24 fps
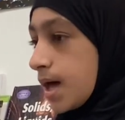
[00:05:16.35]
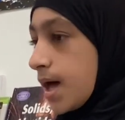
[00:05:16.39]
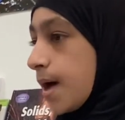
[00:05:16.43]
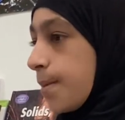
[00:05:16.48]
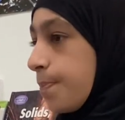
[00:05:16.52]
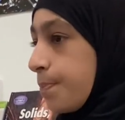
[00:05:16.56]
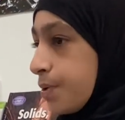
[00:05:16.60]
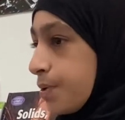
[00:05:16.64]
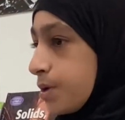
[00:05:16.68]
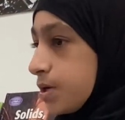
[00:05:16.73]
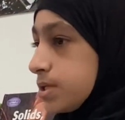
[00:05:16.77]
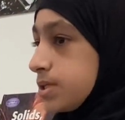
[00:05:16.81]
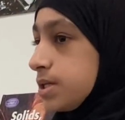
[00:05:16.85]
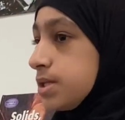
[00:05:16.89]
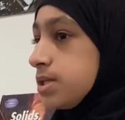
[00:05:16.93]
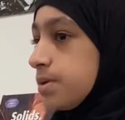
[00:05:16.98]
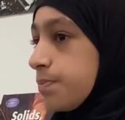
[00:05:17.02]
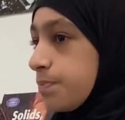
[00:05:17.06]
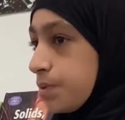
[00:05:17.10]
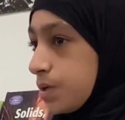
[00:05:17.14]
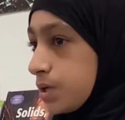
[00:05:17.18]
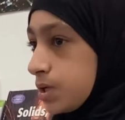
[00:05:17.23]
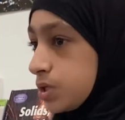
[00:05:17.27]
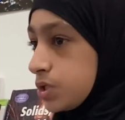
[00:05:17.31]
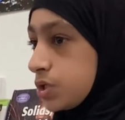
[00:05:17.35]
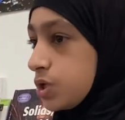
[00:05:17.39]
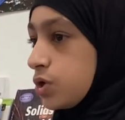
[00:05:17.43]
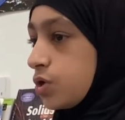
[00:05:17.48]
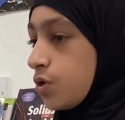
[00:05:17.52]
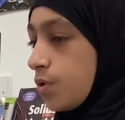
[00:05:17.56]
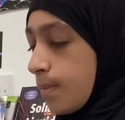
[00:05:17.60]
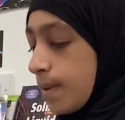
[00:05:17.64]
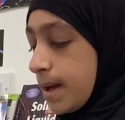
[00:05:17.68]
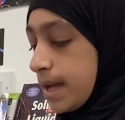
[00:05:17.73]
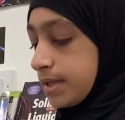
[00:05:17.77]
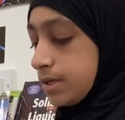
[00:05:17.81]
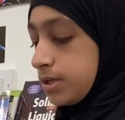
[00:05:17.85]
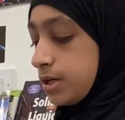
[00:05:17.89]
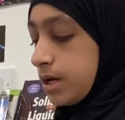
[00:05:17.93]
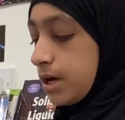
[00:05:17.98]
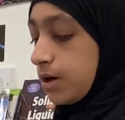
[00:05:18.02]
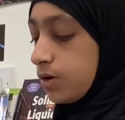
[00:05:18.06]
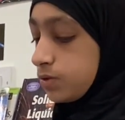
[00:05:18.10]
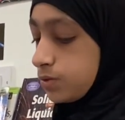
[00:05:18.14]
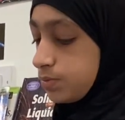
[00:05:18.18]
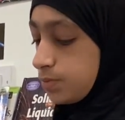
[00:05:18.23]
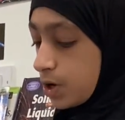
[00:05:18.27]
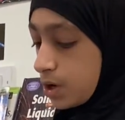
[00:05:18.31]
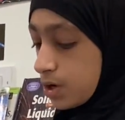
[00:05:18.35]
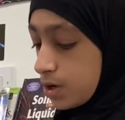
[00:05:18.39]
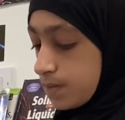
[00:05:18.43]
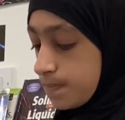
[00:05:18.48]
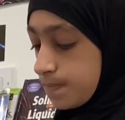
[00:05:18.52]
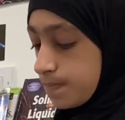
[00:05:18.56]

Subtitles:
a person's a person no matter how small.